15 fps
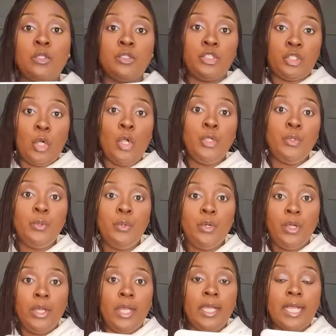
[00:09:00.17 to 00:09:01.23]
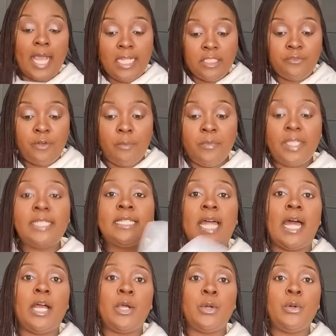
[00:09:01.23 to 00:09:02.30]
show you guys from this
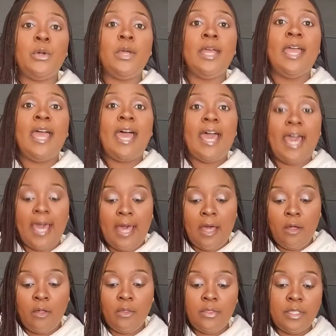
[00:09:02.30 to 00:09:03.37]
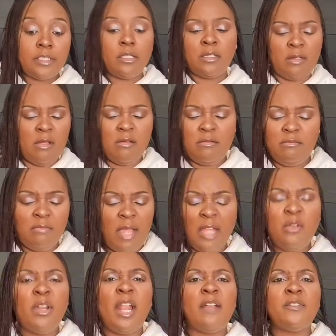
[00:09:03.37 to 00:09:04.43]
angle how this looks. No, I
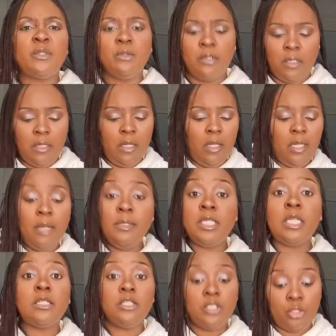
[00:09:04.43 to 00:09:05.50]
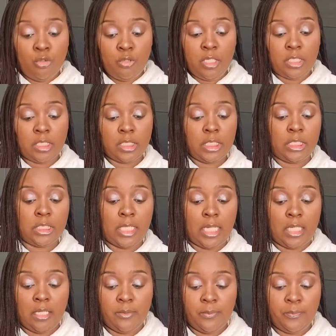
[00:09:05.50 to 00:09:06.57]
don't have to. Let me just do this instead.
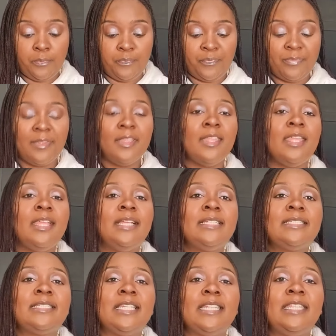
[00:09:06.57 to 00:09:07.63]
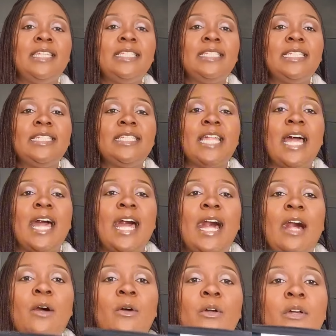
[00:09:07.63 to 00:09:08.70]
So this is
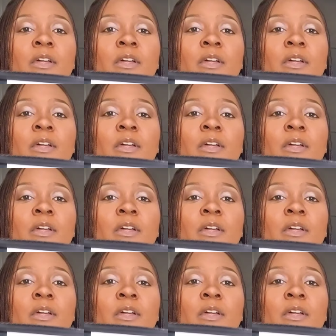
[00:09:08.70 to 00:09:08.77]
how